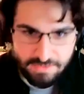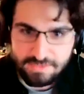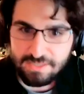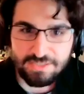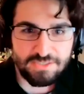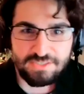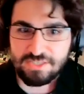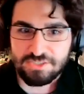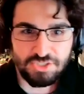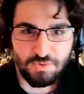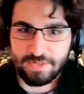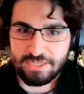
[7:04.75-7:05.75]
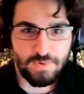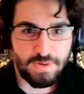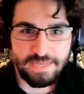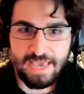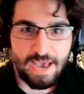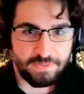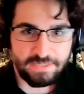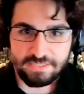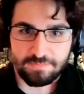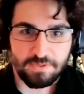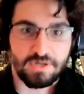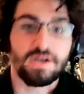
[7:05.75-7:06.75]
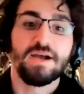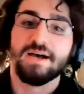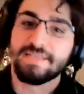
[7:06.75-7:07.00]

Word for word: the, since 2020 happened, it's a blur.